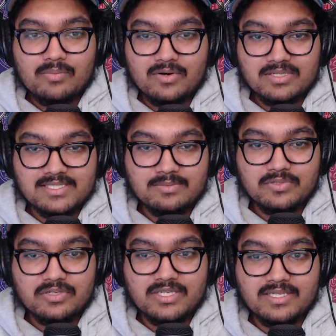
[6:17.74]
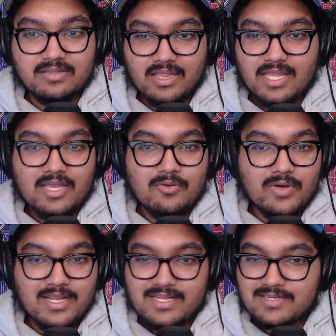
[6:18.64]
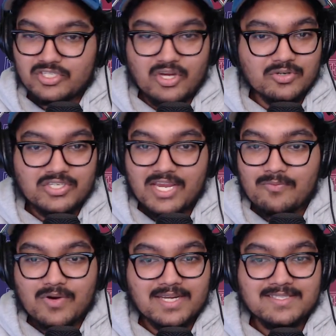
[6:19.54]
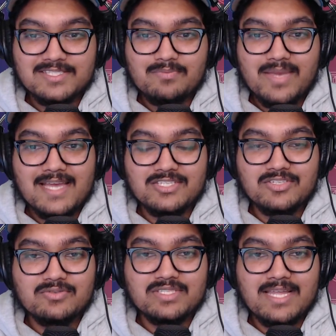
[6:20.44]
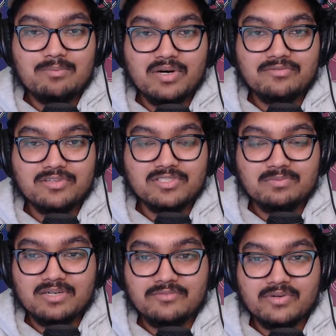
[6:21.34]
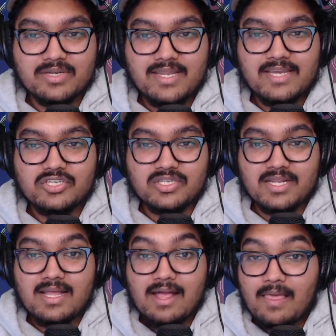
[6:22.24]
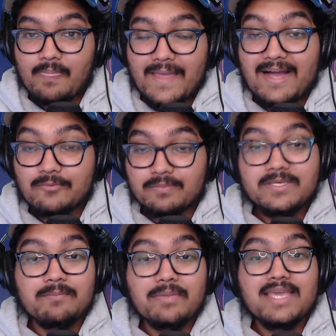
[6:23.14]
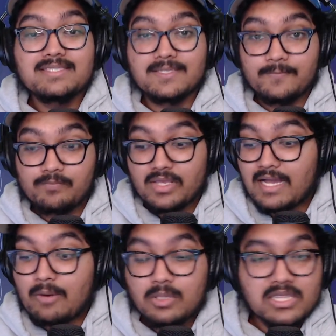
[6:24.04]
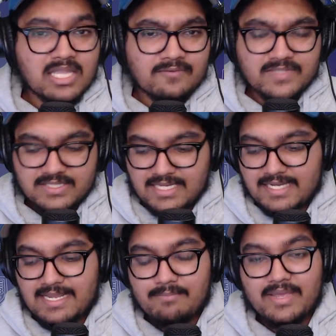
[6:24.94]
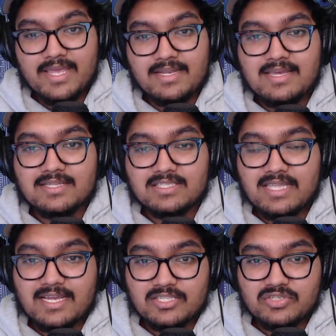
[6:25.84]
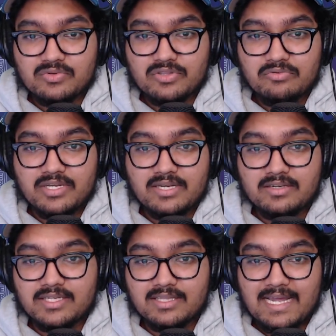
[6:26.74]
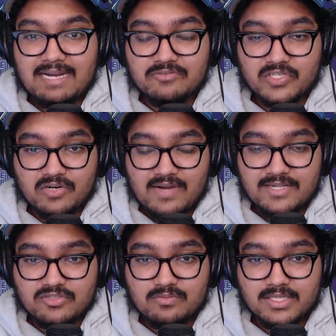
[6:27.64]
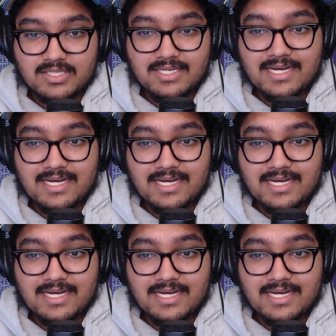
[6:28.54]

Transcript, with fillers: on a similar deal with Joe Schoen working some magic using that Buffalo-to-Buffalo connection, that would be amazing. I would love to sign that man to like a 2- or 3-year deal averaging around $2 million.